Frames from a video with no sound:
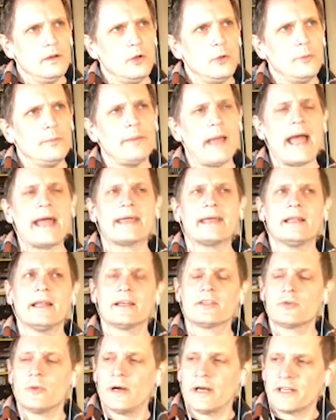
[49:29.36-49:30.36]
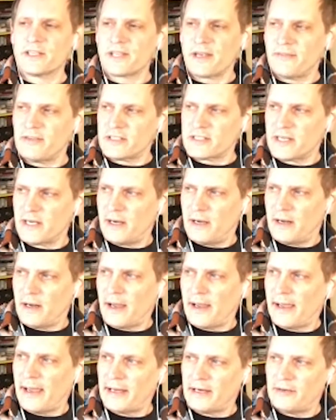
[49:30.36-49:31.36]
back in like 2017,
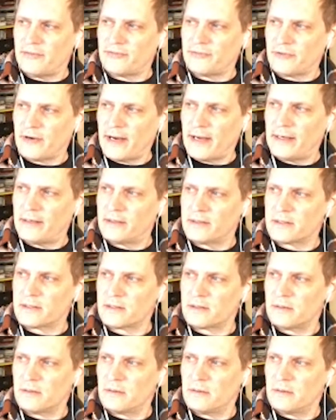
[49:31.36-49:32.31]
I had a friend,